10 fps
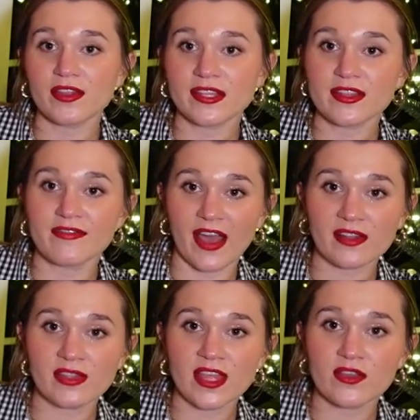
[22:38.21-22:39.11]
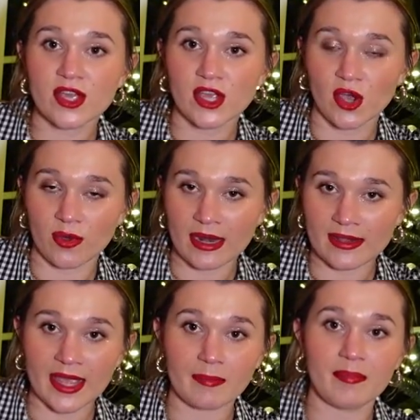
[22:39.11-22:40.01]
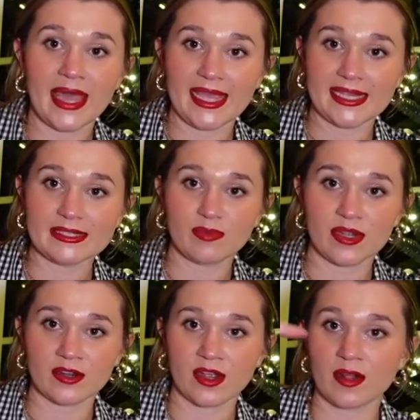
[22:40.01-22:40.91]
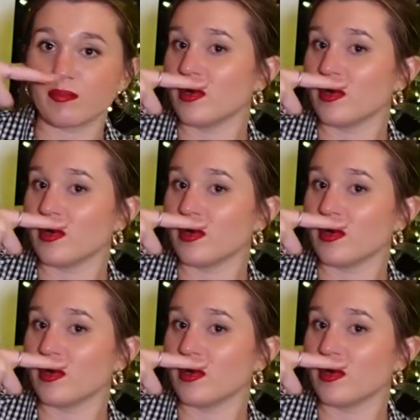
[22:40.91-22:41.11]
so the fact that you can go in and like paint what you're gonna